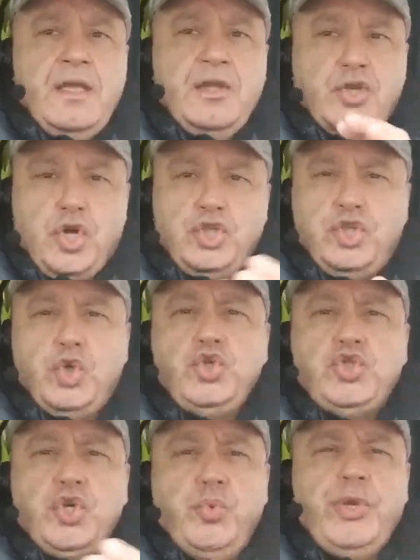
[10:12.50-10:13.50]
Con
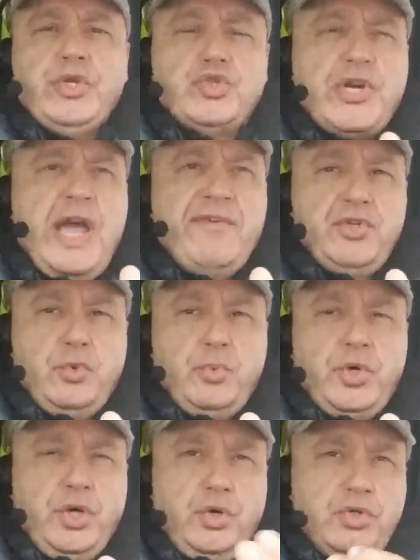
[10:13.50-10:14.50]
YouTube, we could travel the
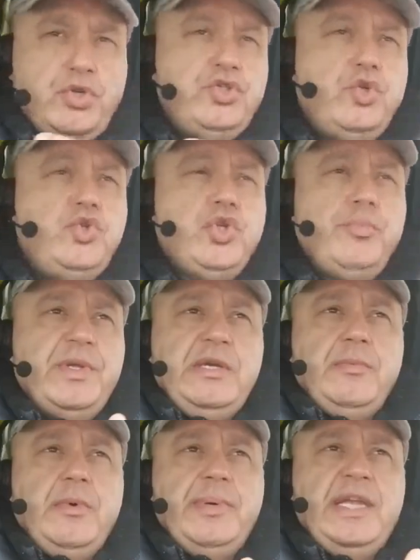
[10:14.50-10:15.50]
world. Con YouTube
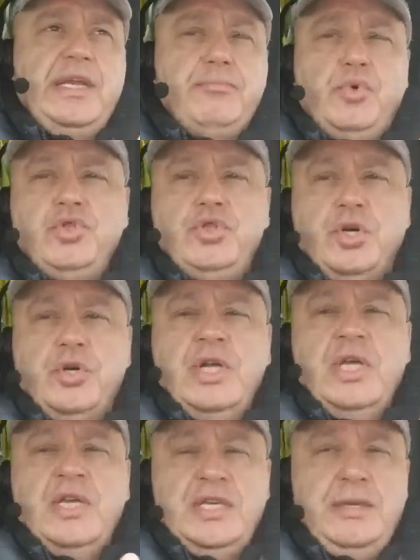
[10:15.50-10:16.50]
podemos ver el mundo
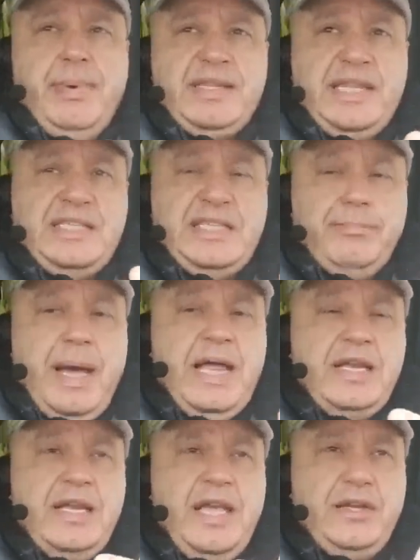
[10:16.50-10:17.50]
y
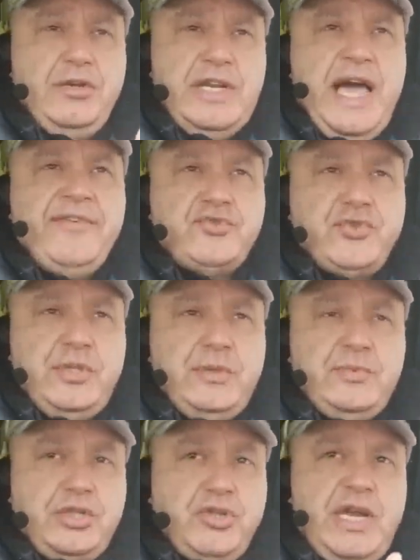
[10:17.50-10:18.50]
participar en los live
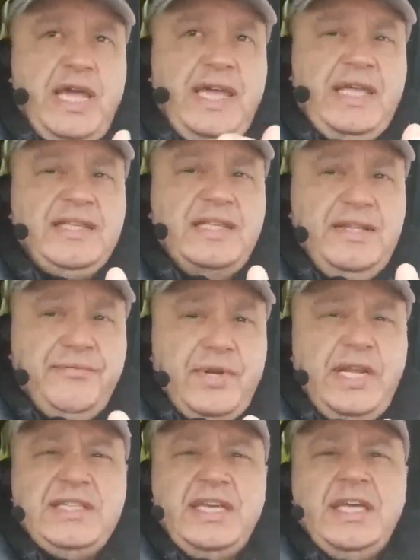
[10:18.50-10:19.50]
streams de toda la gente
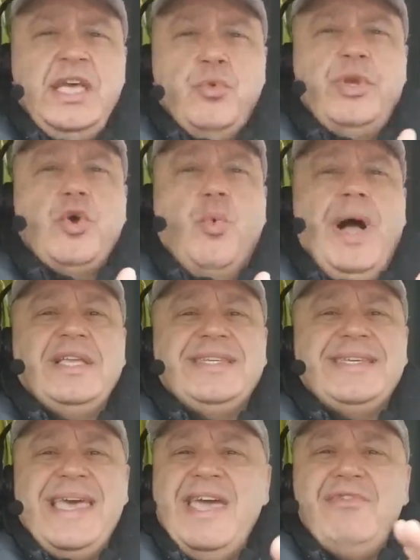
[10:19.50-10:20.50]
diferente. We could watch
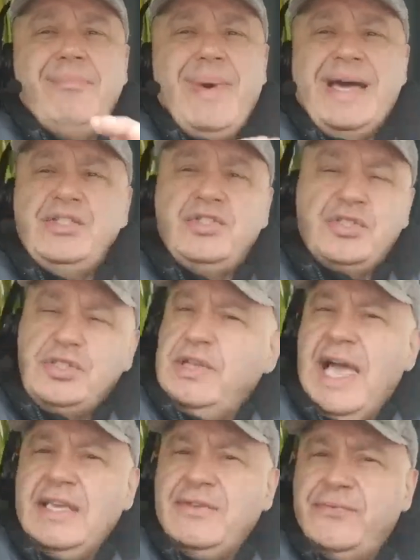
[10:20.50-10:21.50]
everybody's
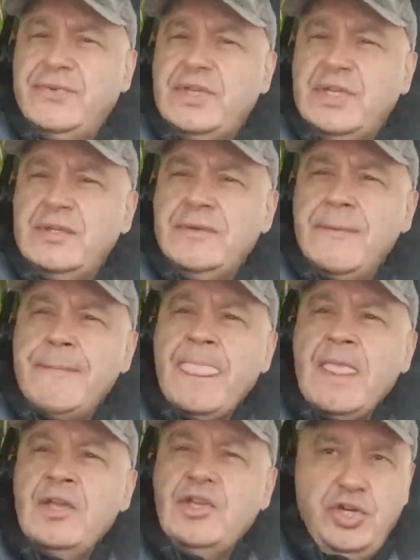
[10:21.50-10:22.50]
live feed.
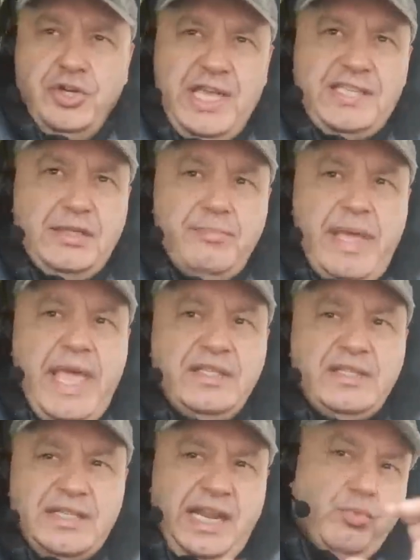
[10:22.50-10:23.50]
You know, that's
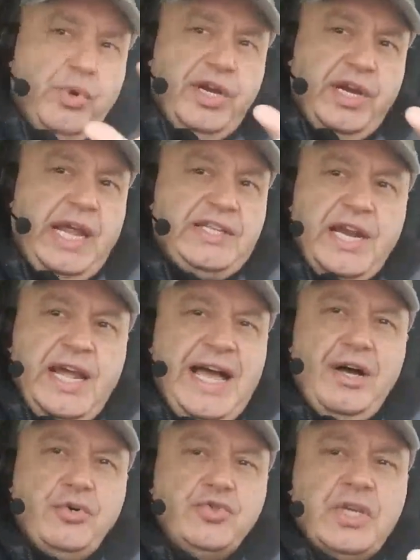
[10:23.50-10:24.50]
amazing. Like we're at their
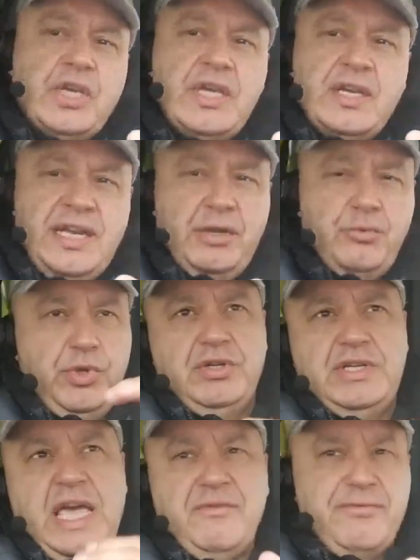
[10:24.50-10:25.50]
house. Like we don't
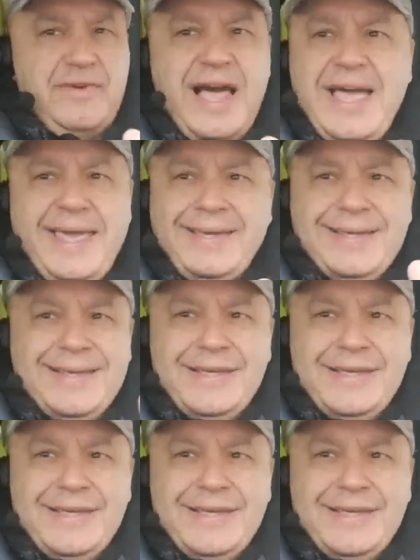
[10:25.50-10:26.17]
got to fly